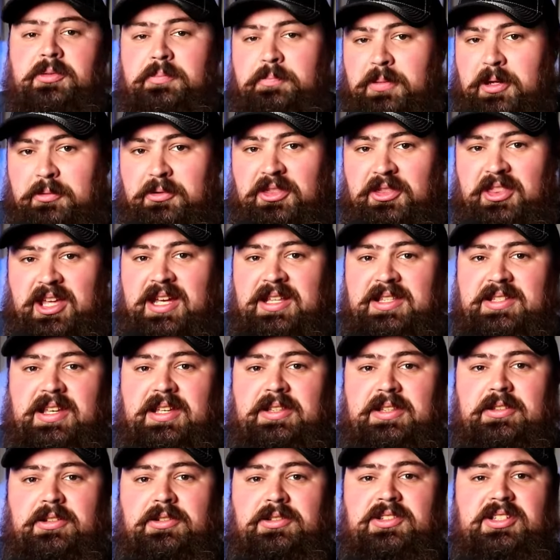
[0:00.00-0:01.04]
But with that said,
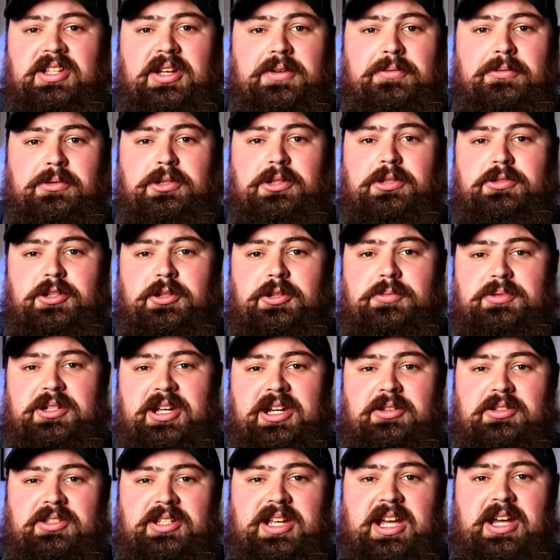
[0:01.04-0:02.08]
there's several YouTube
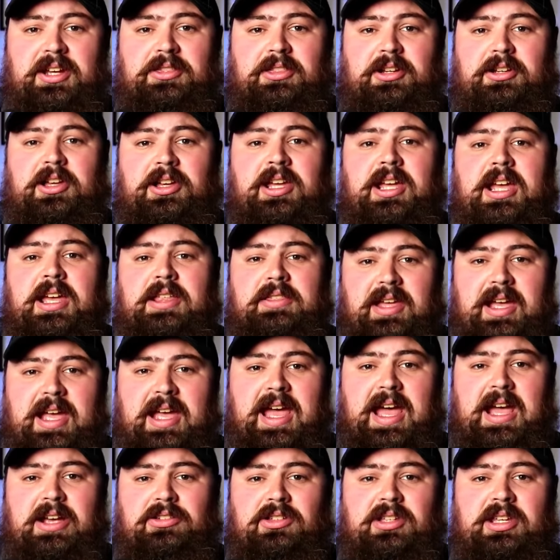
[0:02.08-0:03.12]
channels out there that
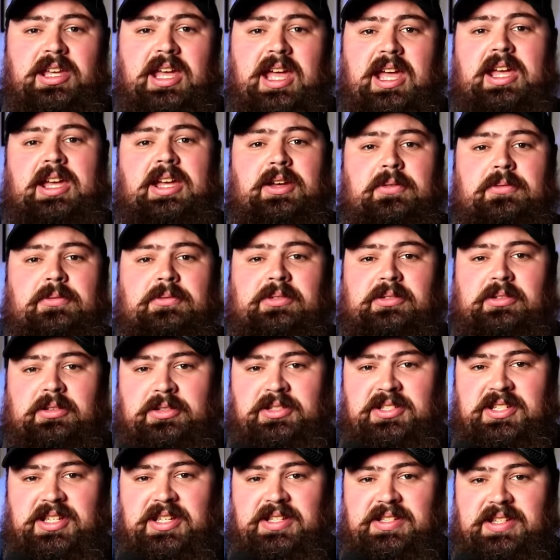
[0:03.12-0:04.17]
actually have
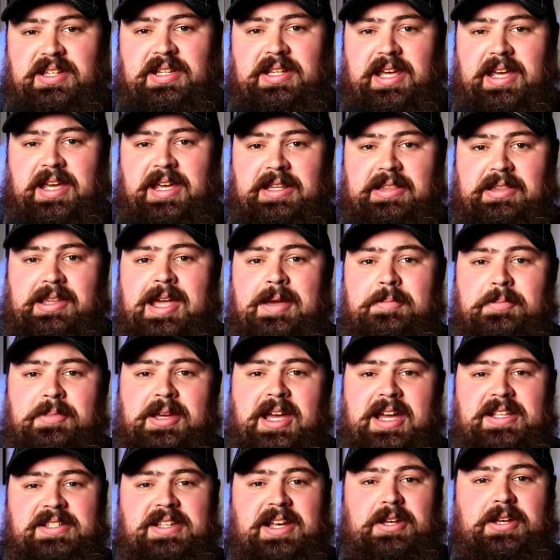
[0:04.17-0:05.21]
CCNA lab
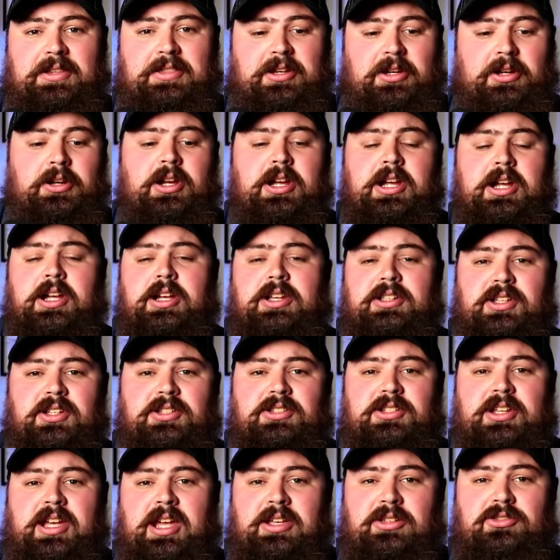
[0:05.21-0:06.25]
guides out there, such as